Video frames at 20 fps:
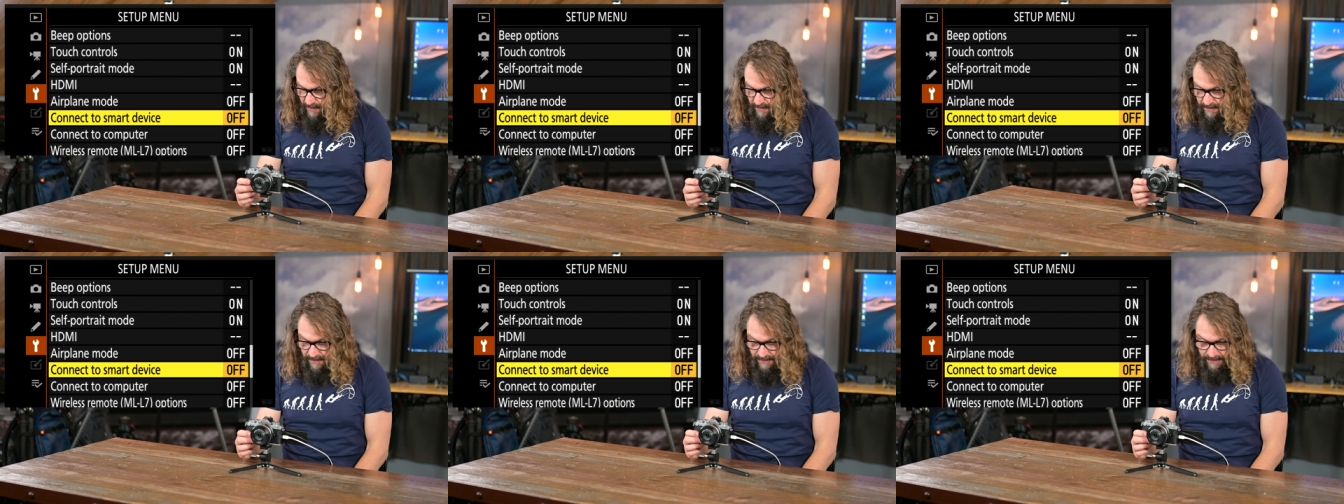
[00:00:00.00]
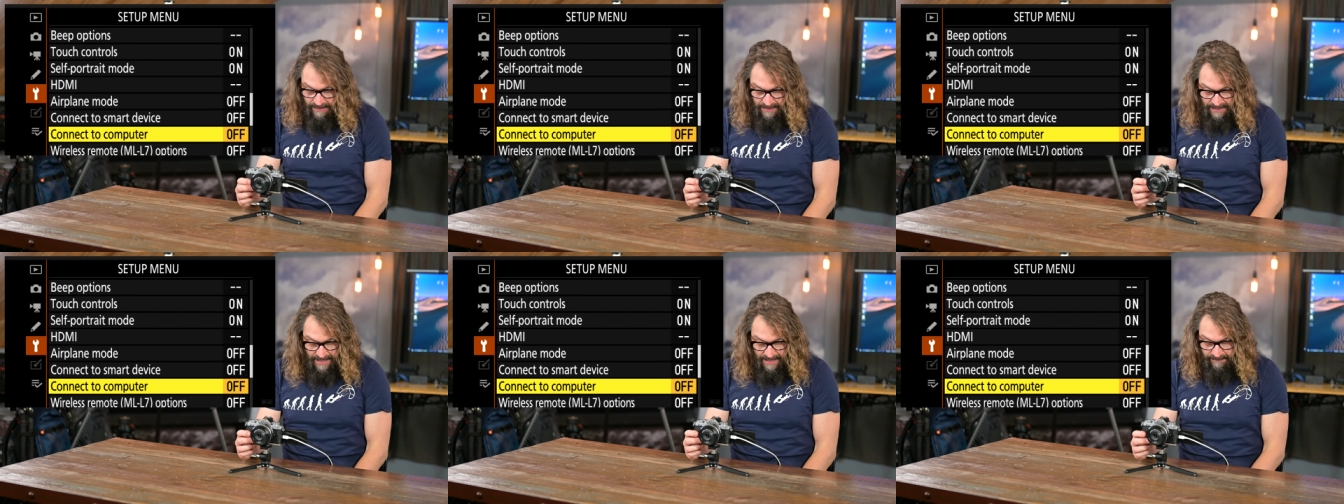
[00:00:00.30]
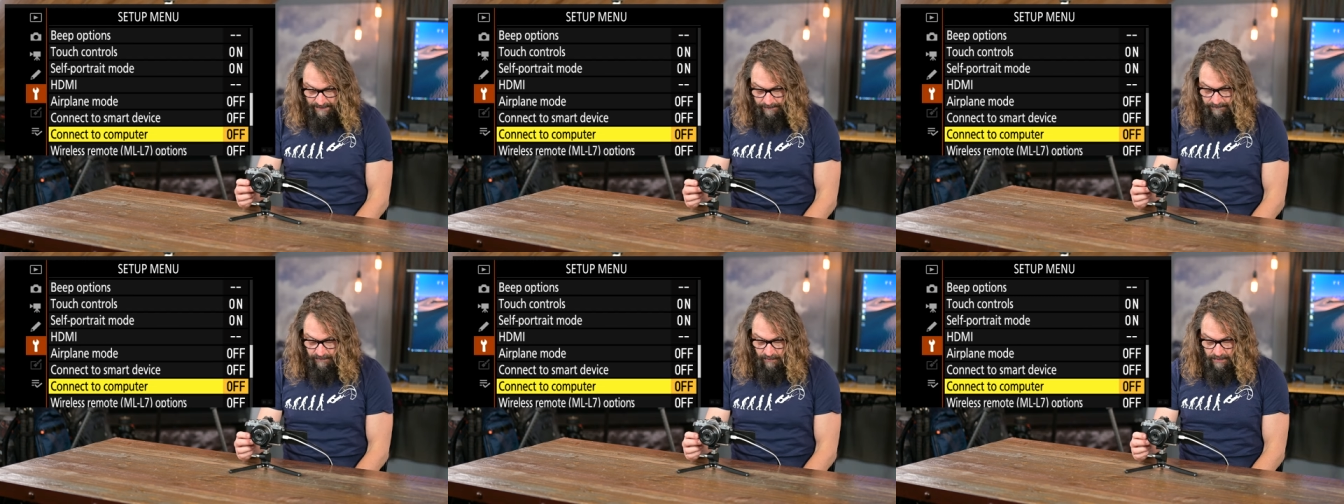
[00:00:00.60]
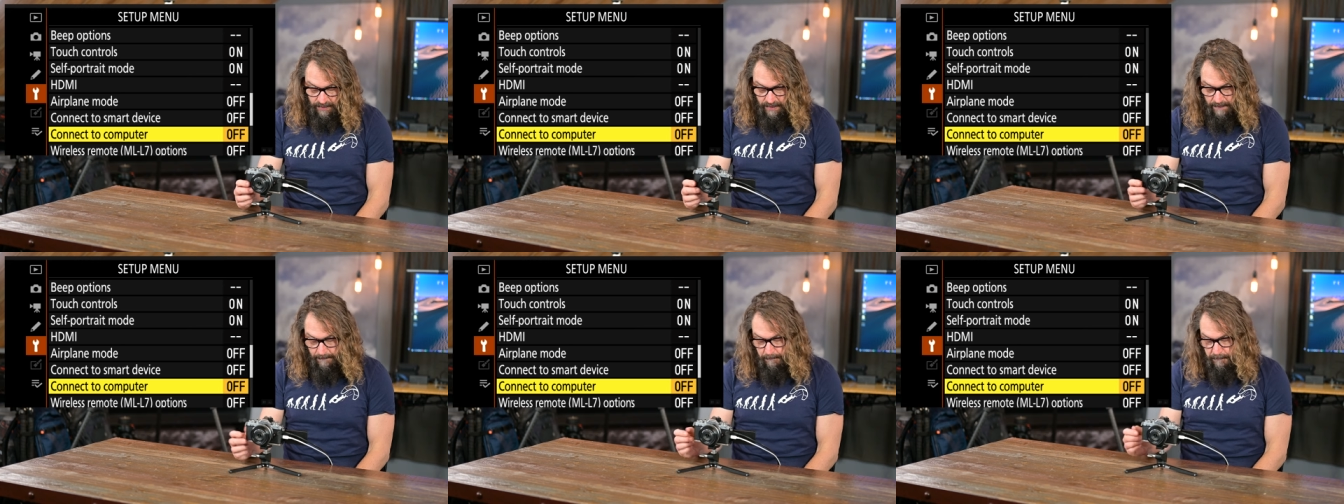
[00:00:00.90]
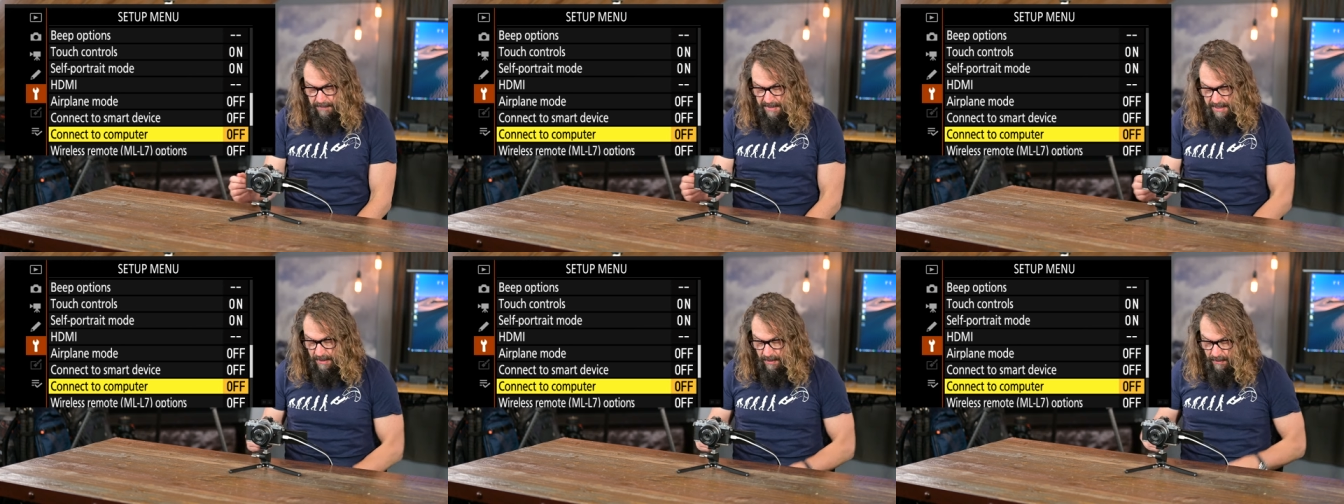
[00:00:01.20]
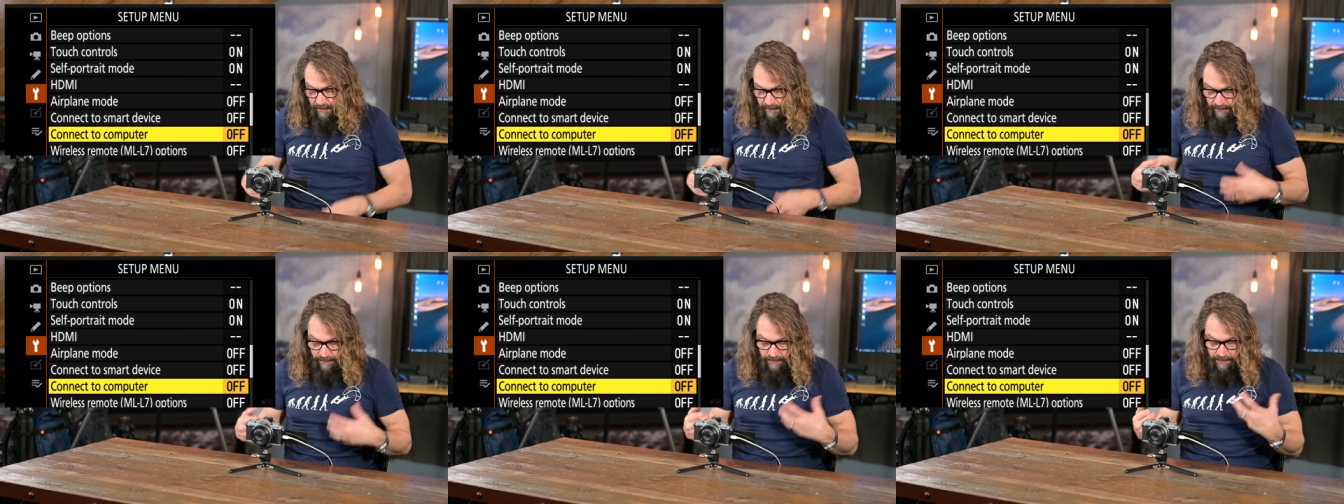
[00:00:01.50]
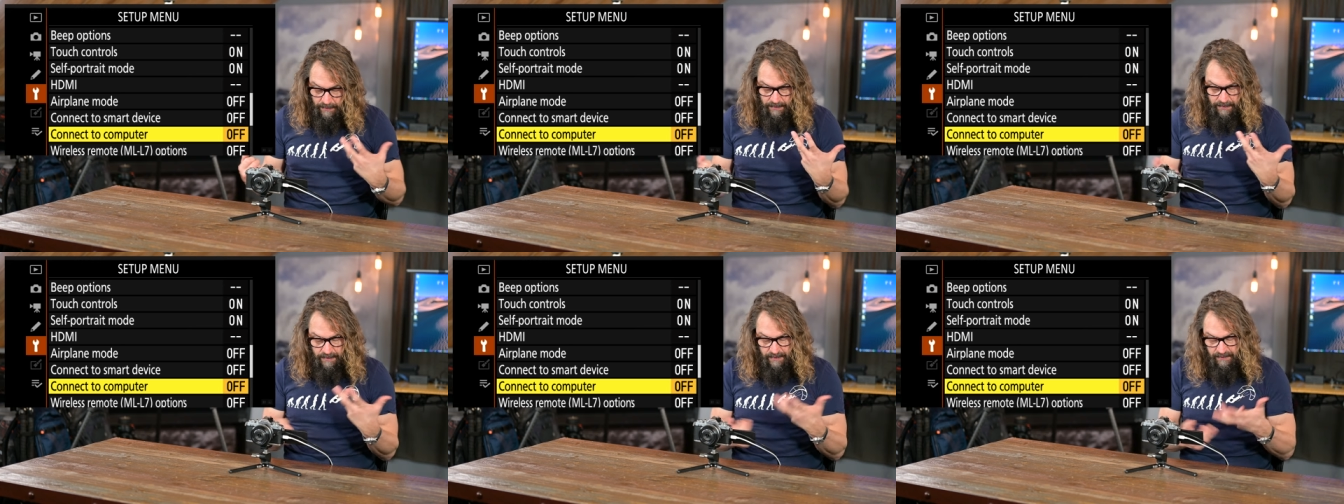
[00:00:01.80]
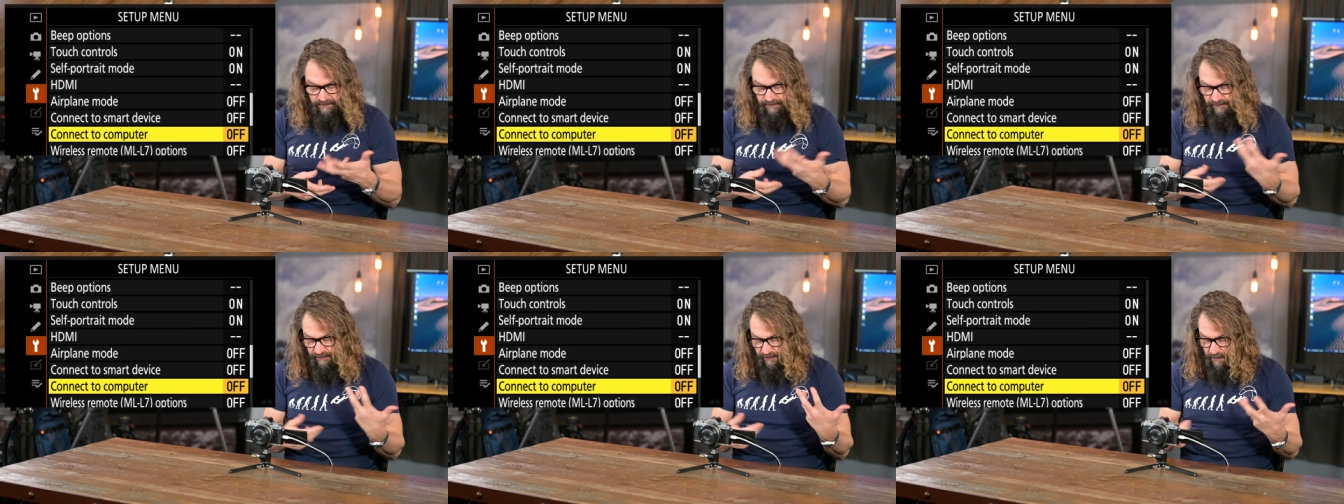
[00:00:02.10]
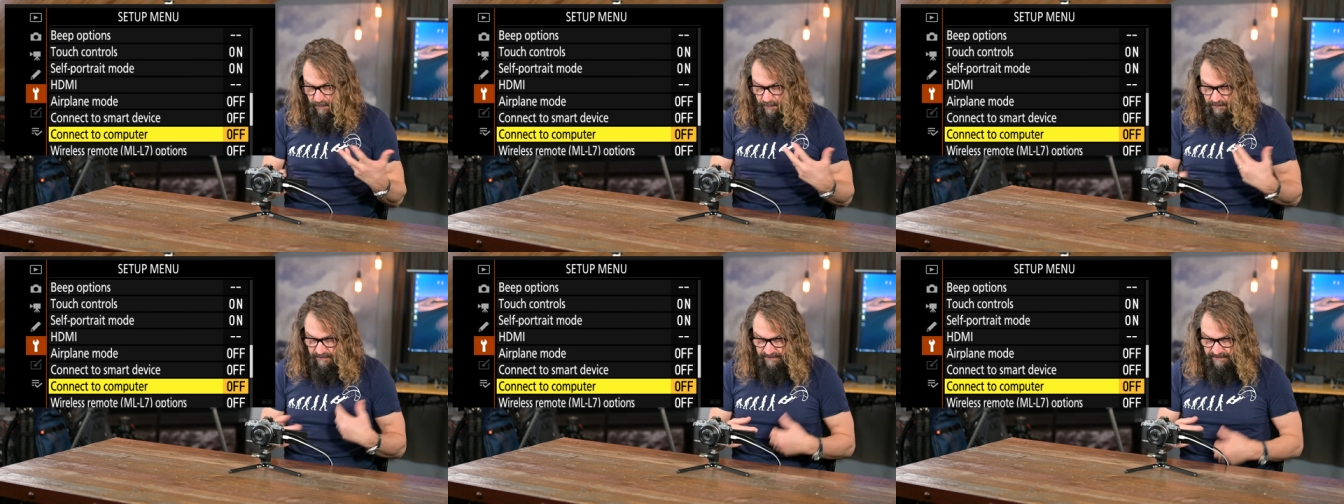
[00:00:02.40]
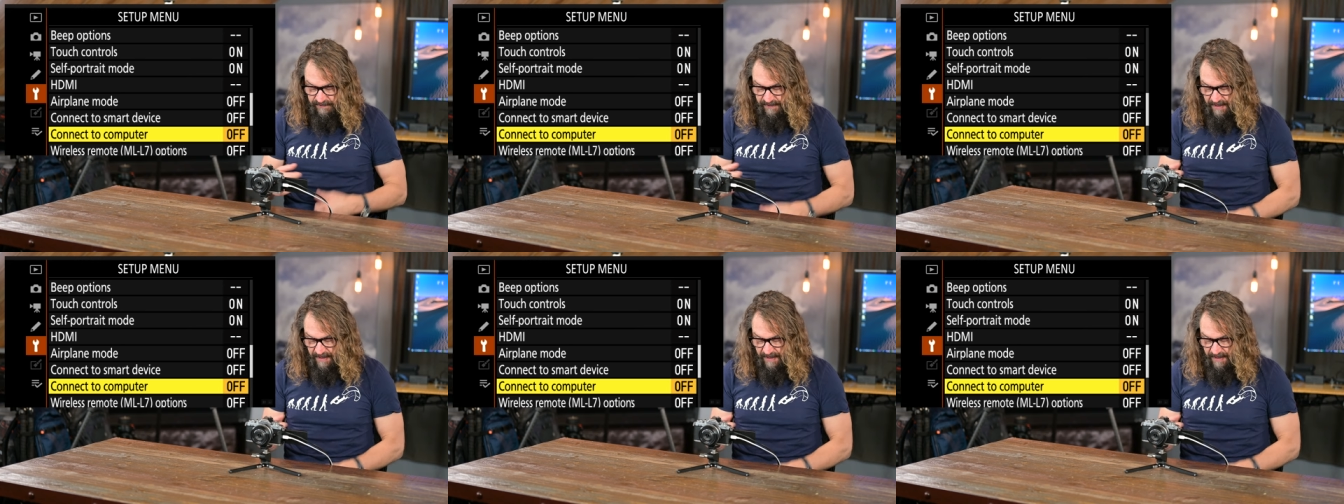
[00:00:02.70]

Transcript: You can connect up to a computer to shoot,